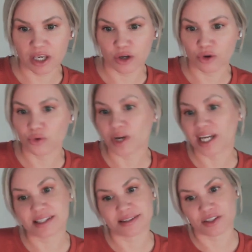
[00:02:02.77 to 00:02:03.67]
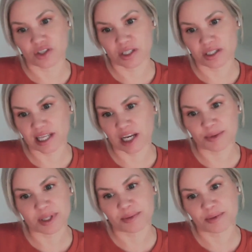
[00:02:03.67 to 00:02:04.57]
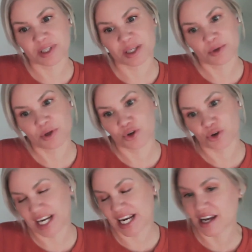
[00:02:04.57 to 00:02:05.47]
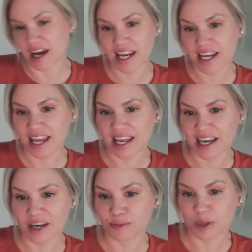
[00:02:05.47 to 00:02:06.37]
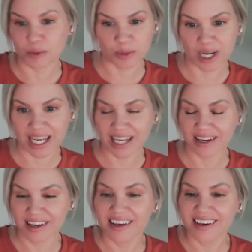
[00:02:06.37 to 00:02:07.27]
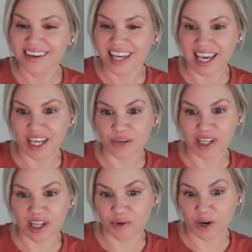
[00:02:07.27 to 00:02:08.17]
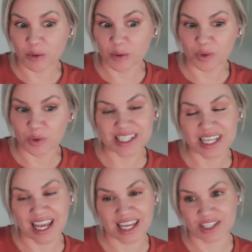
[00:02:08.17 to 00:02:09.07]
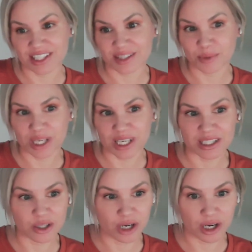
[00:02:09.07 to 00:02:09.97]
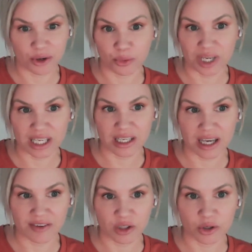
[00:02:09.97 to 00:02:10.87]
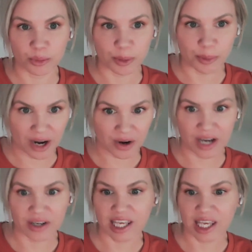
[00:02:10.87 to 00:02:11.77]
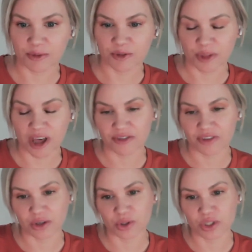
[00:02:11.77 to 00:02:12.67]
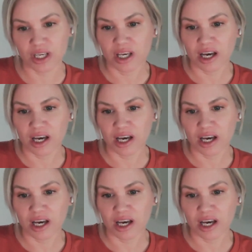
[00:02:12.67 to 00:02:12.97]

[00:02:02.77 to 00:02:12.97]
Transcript: make great decisions that helps them sleep great at night and make more money. And we love working with real estate agents because uh, we have a little bit background. I came from that field